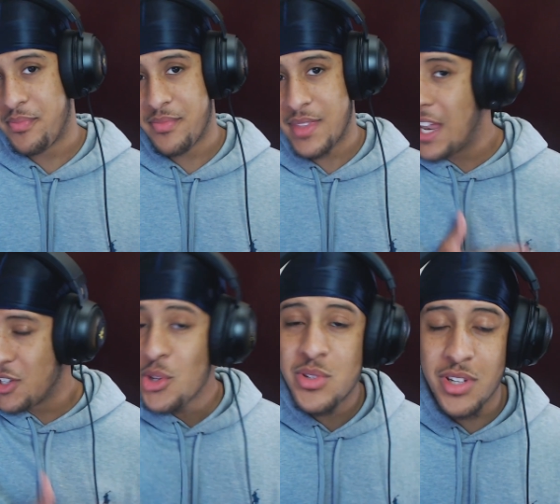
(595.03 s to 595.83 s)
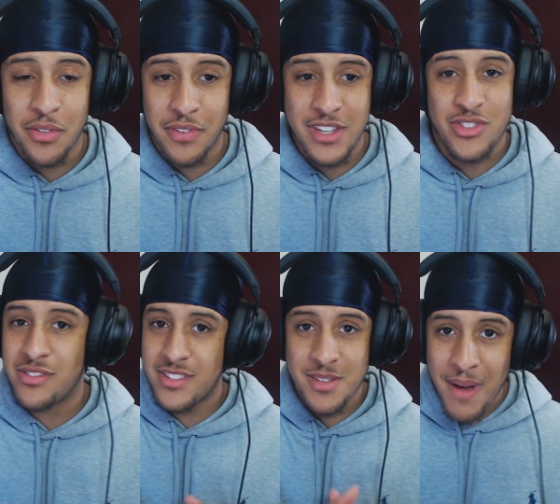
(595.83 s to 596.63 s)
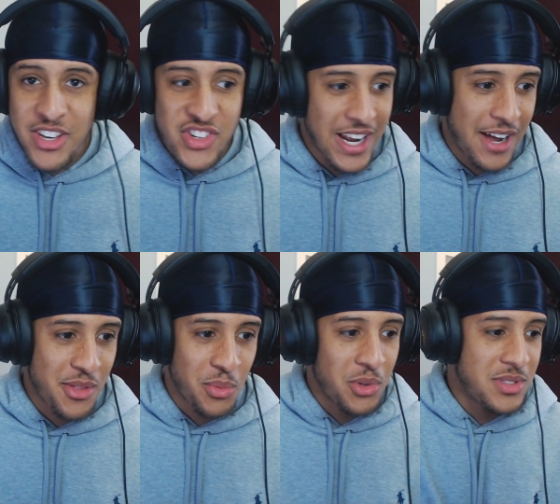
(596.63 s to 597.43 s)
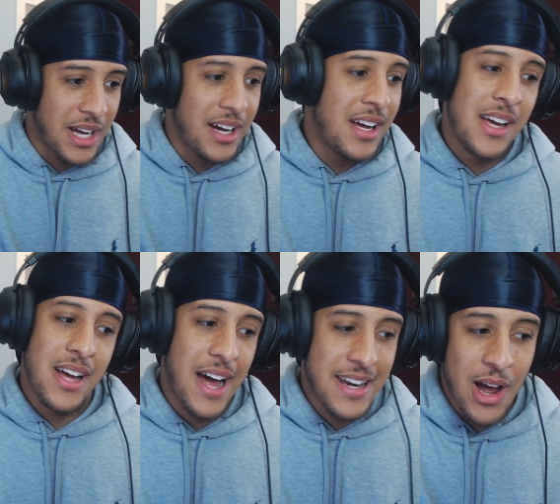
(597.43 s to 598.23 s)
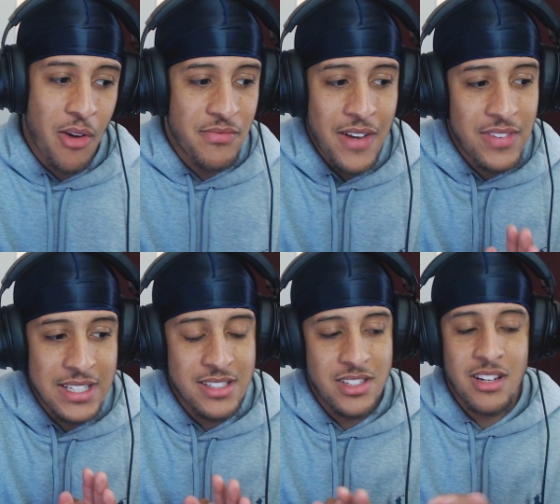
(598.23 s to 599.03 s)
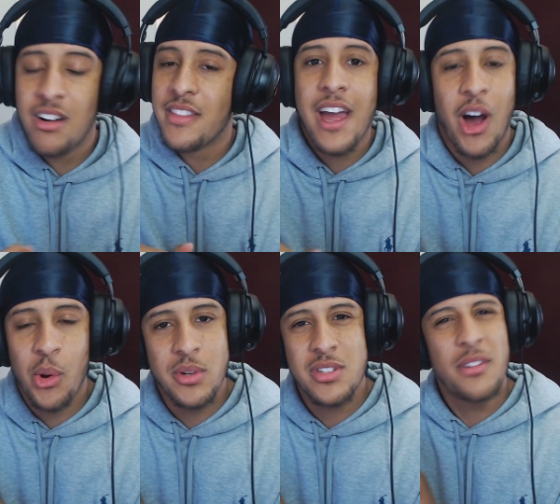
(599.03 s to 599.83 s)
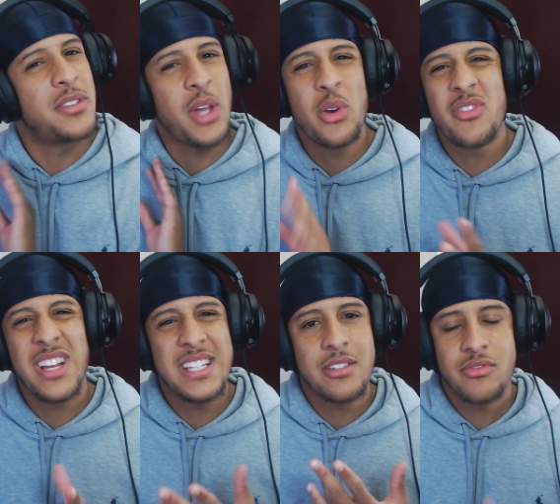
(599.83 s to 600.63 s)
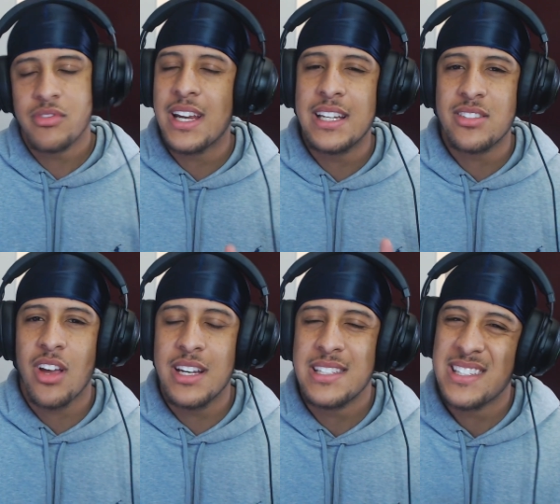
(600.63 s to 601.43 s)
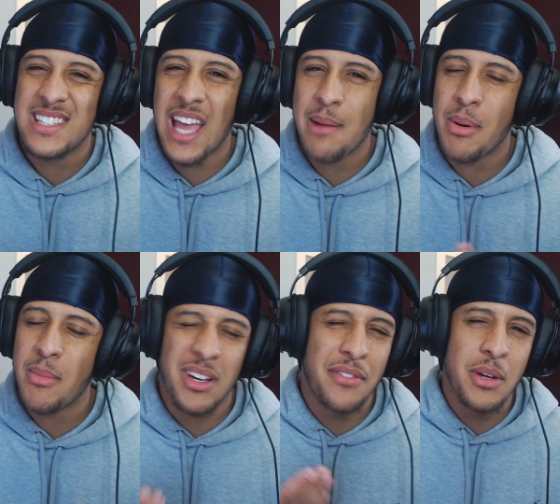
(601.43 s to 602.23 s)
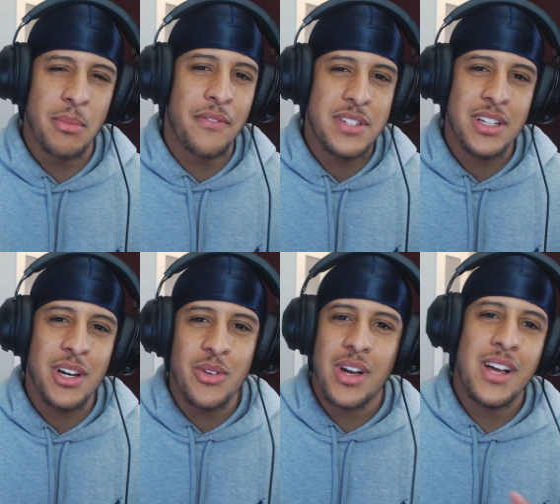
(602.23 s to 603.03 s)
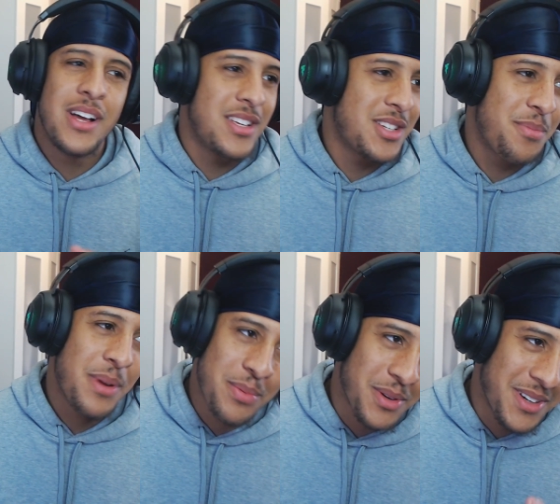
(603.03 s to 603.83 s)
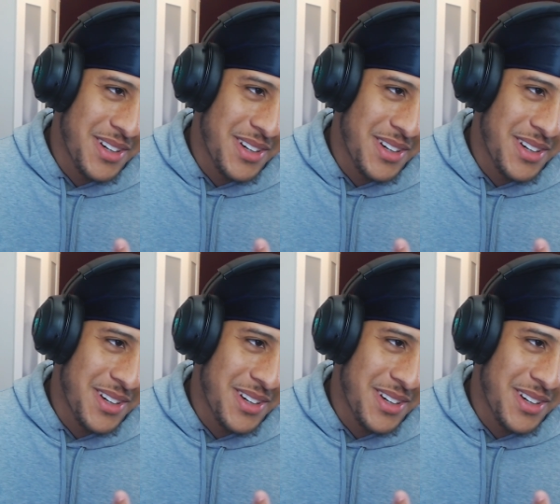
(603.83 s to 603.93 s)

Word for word: their new stuff is smashing it out of the water. And now I've never listened to like their old stuff because I only really, really started listening to K-pop like a few months ago. So people,